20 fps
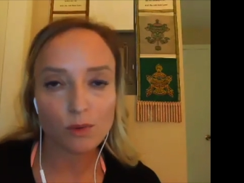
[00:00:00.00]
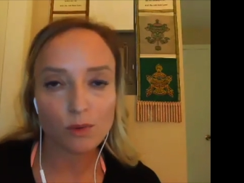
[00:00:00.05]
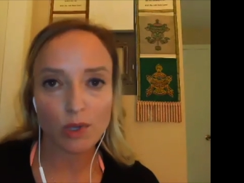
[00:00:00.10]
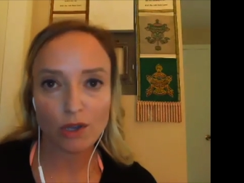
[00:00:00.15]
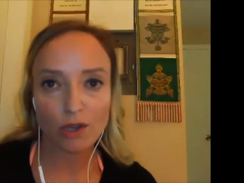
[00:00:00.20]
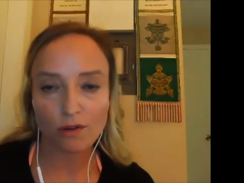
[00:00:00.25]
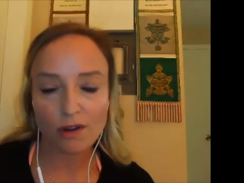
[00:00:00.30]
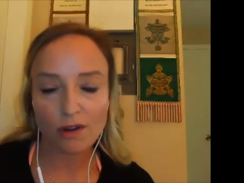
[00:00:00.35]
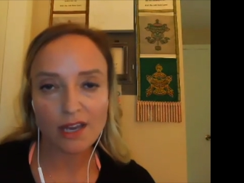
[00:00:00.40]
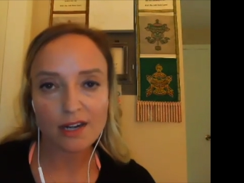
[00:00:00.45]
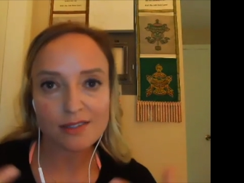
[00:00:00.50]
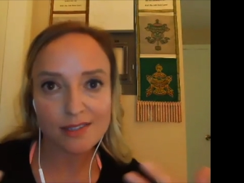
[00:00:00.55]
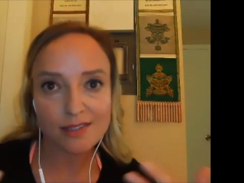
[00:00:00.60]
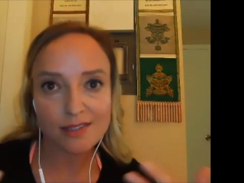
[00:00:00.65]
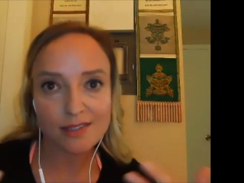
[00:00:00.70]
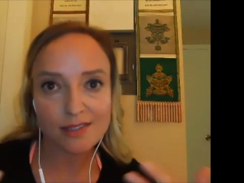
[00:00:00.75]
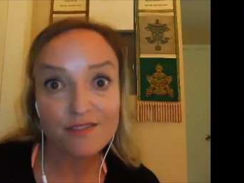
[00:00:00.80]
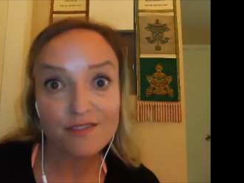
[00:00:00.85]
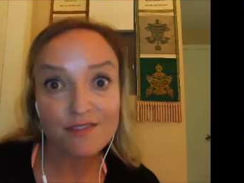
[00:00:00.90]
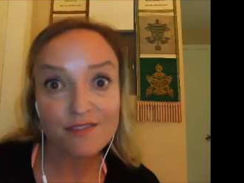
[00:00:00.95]
We create a
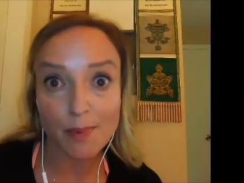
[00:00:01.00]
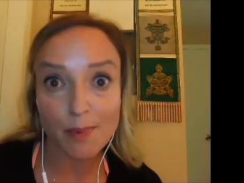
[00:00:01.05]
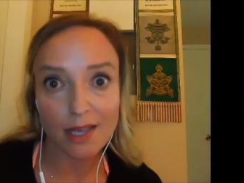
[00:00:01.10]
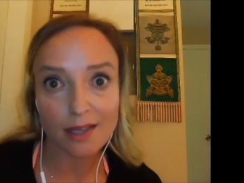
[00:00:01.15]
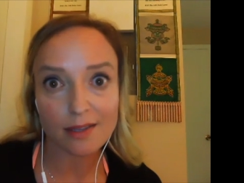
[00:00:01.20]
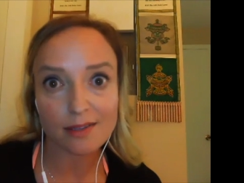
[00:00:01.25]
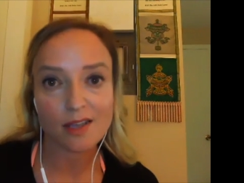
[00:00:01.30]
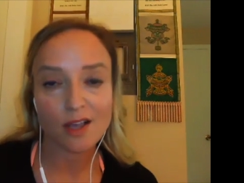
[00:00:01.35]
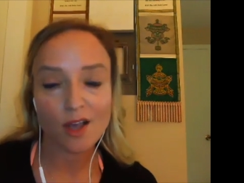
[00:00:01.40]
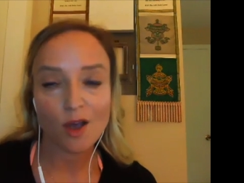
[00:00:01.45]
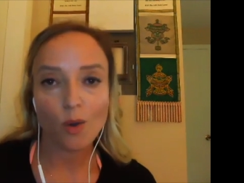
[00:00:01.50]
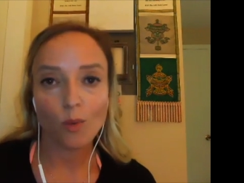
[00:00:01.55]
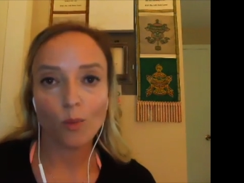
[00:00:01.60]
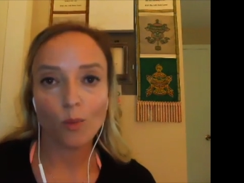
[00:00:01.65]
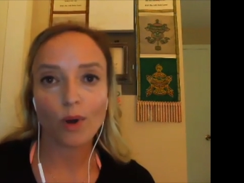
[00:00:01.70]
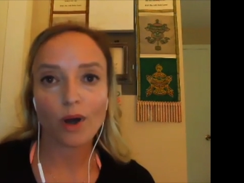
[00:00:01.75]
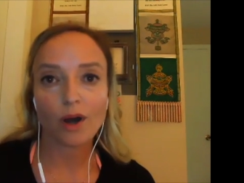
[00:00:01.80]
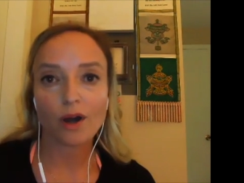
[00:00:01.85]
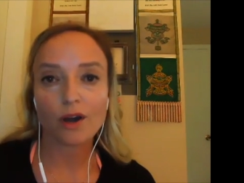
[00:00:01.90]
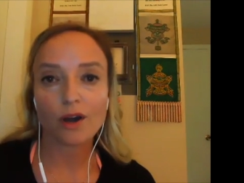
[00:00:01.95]
safe space
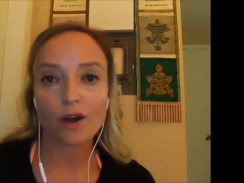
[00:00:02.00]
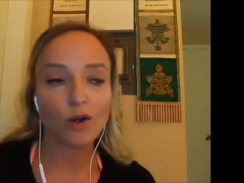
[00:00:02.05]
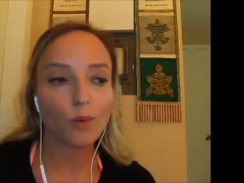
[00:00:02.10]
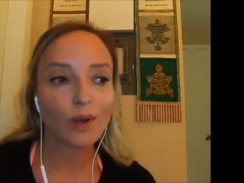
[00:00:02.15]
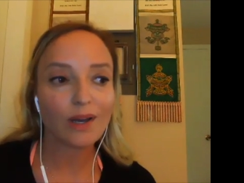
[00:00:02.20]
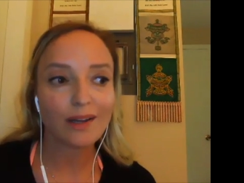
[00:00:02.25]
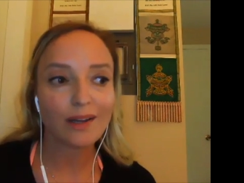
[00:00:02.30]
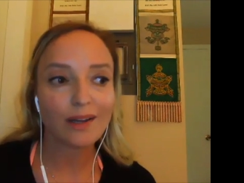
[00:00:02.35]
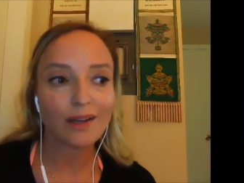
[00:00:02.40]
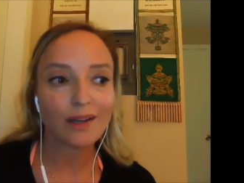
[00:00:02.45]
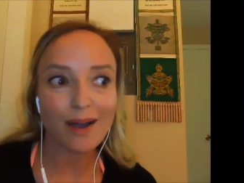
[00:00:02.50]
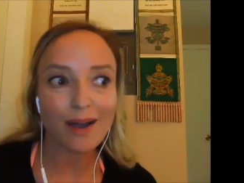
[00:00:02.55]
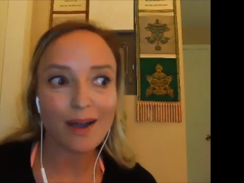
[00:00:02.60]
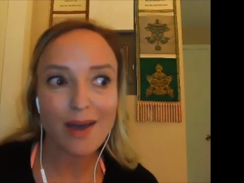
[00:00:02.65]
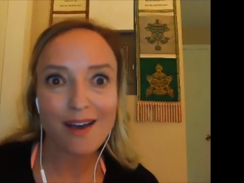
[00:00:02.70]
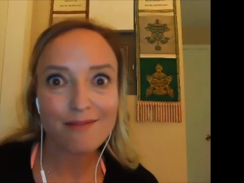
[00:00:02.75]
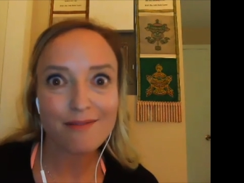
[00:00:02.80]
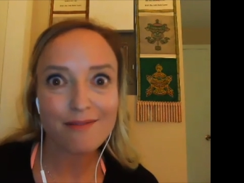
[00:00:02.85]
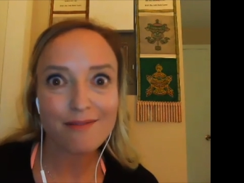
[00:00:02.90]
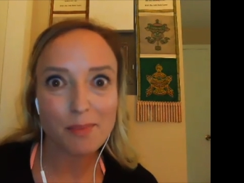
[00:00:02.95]
where, you know what, if I'm
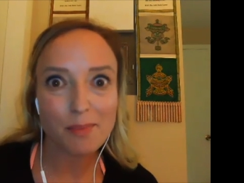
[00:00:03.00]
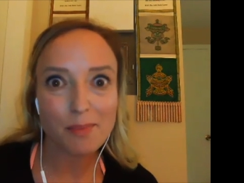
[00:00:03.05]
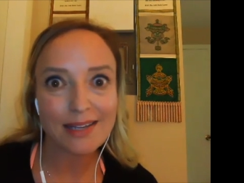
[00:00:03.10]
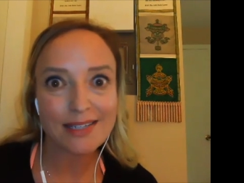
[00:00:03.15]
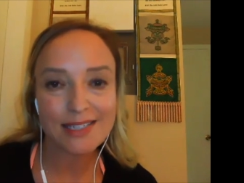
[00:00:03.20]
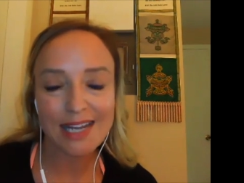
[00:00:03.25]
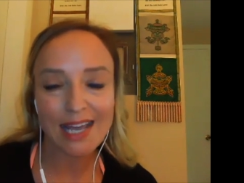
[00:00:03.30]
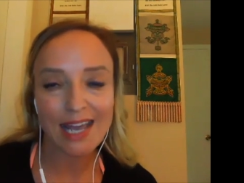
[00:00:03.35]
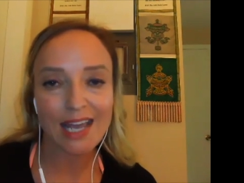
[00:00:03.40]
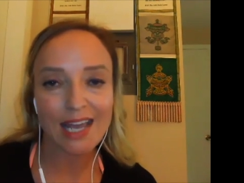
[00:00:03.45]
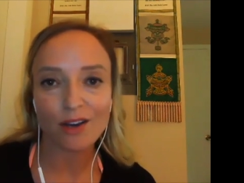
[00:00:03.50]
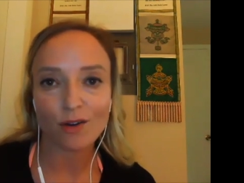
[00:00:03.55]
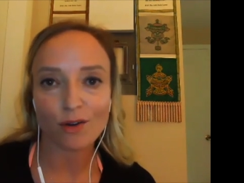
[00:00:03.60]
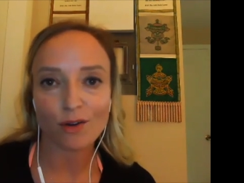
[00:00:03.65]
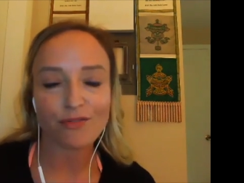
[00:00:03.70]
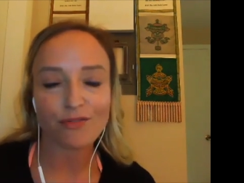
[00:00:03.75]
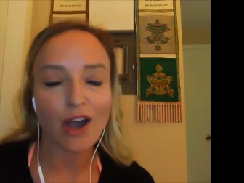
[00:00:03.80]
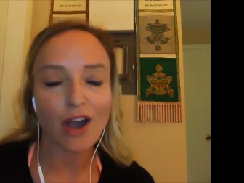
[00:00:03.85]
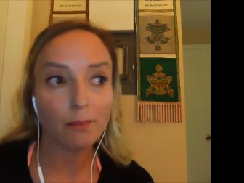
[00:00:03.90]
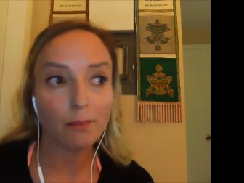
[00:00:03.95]
having a bad day, or
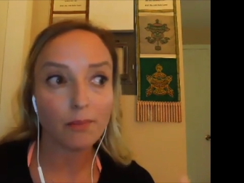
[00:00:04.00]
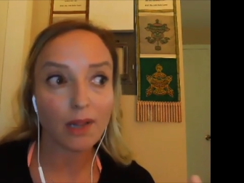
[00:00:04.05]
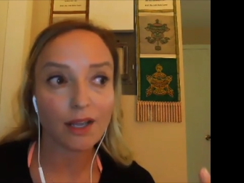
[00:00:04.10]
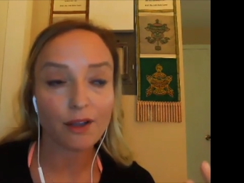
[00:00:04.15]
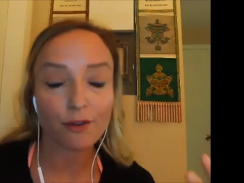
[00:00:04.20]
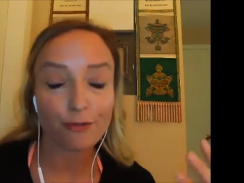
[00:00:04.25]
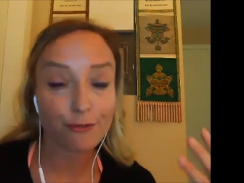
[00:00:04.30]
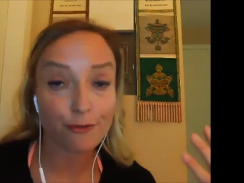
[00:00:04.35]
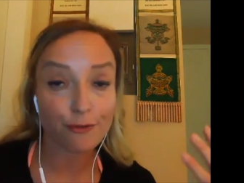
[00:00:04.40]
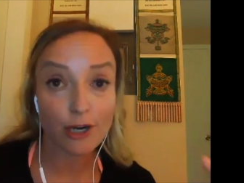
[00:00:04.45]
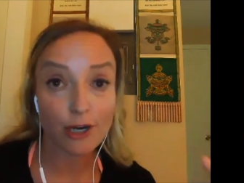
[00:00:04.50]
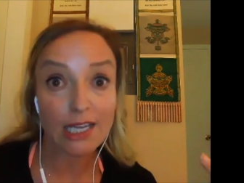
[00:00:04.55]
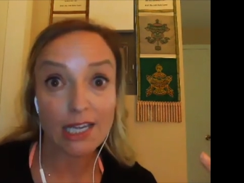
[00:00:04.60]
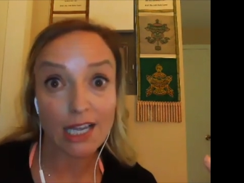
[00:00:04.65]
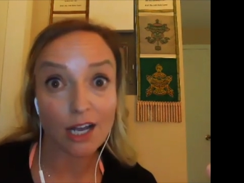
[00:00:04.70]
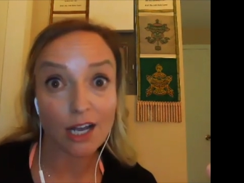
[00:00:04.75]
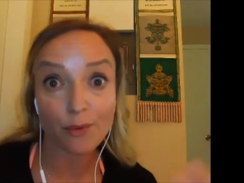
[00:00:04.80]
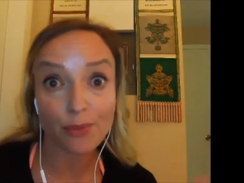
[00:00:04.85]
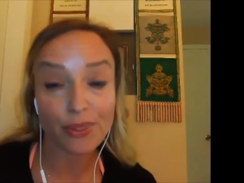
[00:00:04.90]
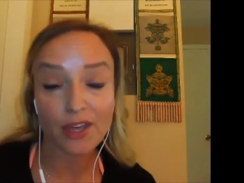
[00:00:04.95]
if I'm like
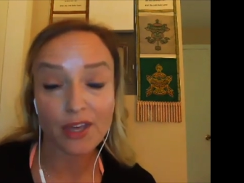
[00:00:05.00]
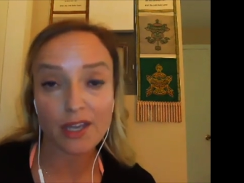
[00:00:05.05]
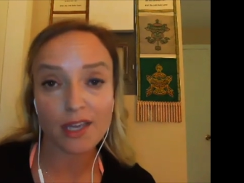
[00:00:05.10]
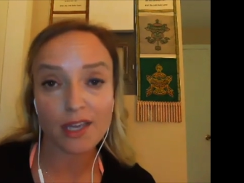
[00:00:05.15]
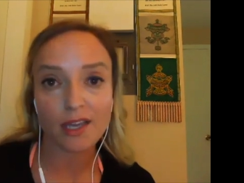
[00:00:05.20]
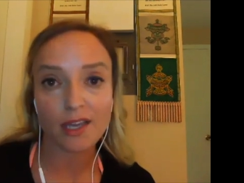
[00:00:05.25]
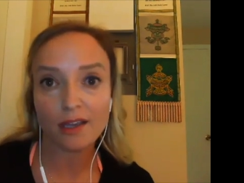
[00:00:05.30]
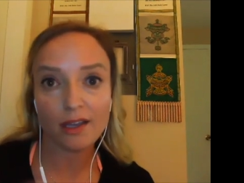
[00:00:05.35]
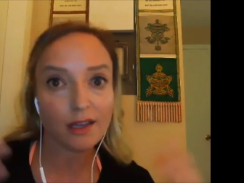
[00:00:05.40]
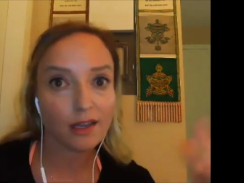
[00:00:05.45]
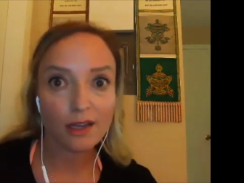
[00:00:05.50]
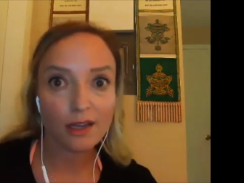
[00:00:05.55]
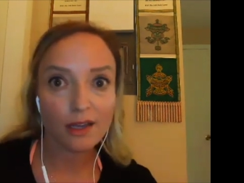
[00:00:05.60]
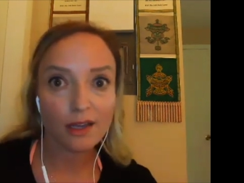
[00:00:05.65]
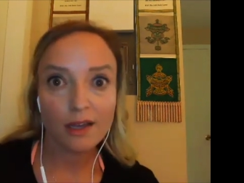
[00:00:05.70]
freaking out thinking,